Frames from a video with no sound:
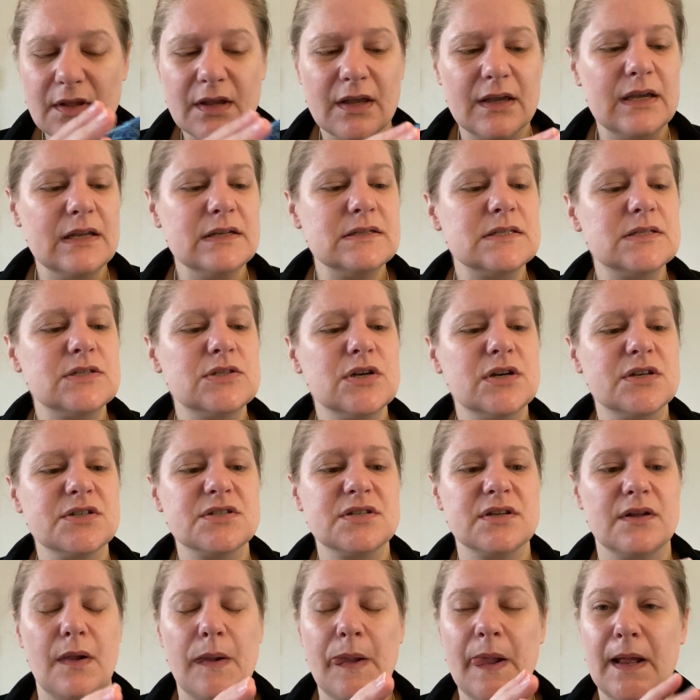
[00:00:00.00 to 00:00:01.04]
It's
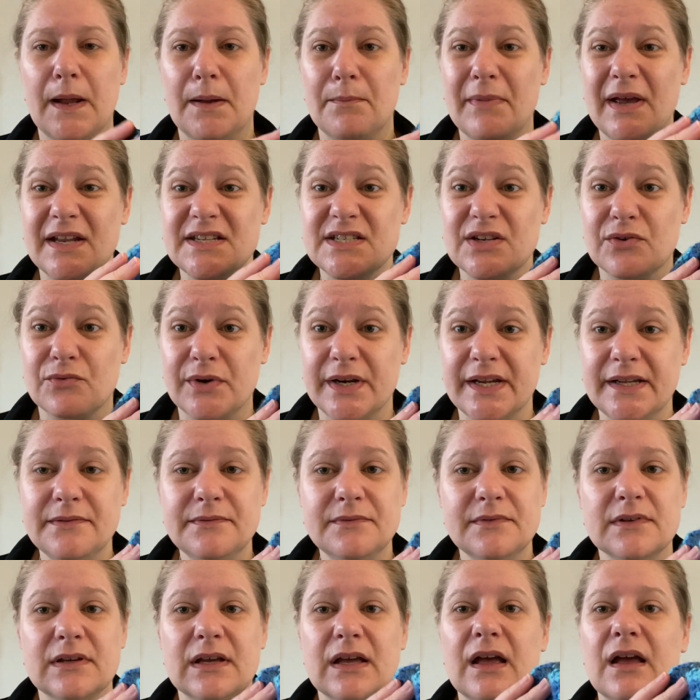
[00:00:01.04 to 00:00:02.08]
just a matching
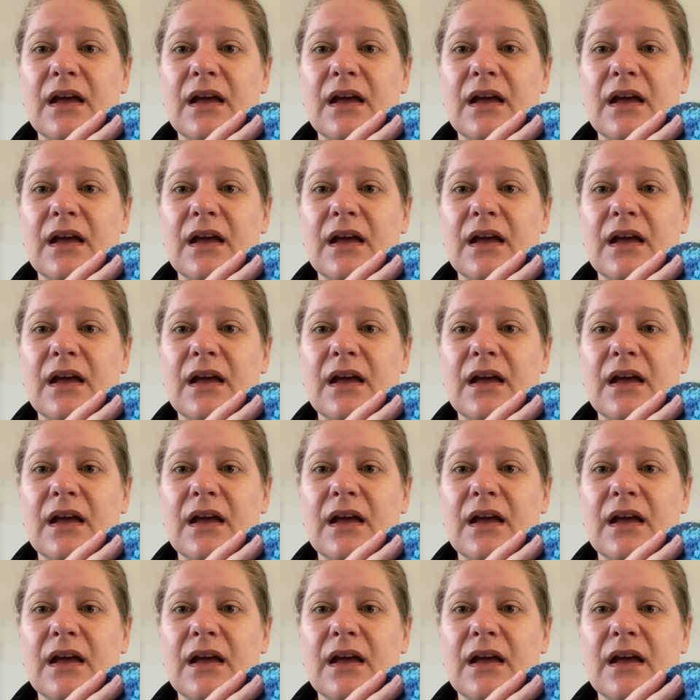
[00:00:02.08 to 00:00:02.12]
ring.